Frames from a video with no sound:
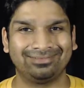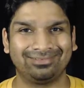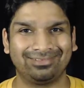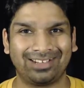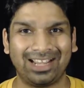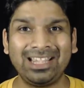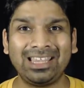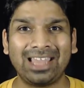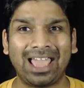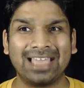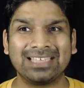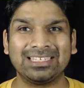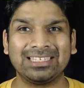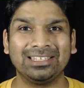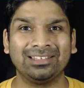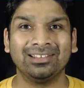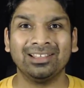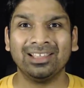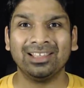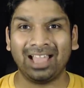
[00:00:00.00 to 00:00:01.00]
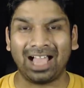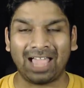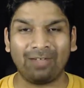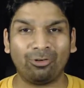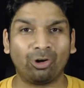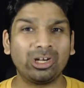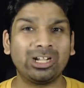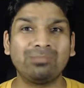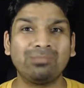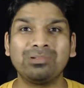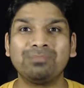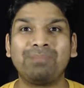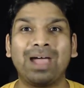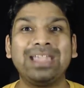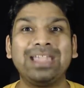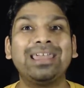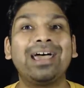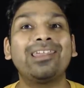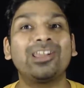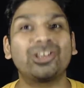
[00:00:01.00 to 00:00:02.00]
right? As in, I want it to be
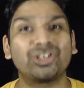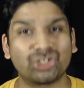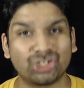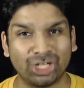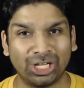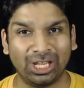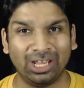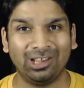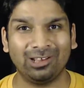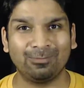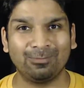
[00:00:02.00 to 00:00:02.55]
bidirectional.